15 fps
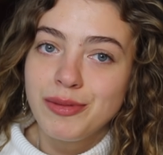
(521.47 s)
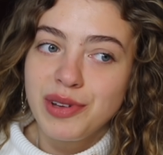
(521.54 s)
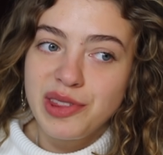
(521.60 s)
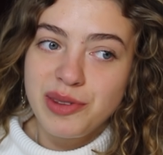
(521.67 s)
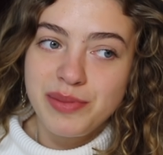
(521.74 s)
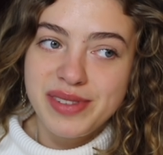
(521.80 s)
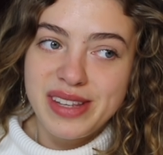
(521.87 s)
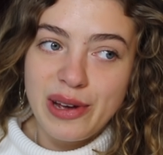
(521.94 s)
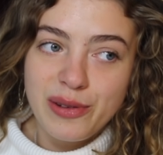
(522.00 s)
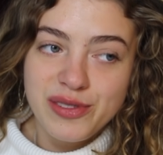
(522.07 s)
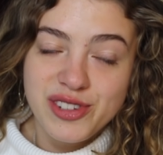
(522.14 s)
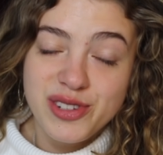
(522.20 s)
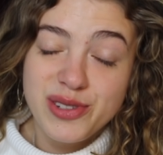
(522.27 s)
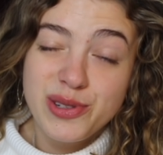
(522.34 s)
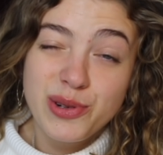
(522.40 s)
with themselves
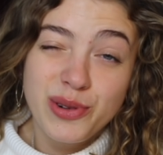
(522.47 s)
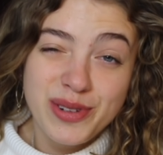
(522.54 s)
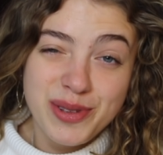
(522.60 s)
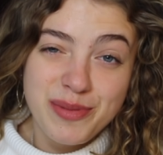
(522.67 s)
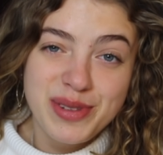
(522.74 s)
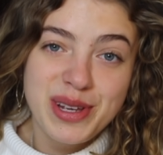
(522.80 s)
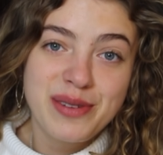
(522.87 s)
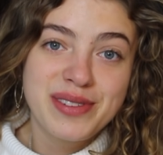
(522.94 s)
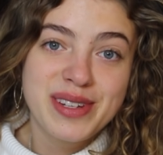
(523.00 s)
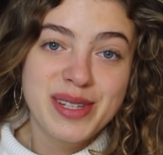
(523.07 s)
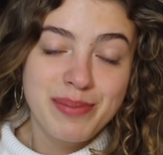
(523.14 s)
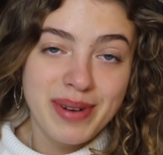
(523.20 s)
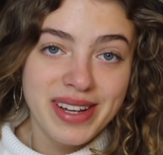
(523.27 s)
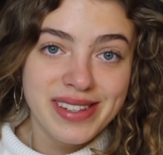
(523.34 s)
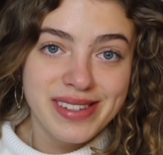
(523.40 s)
and just talk to themselves and
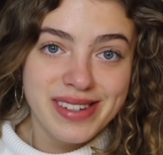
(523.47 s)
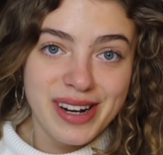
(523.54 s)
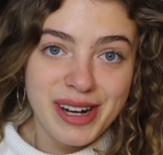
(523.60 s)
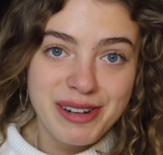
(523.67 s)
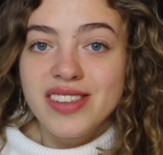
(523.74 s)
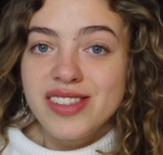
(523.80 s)
explain stuff.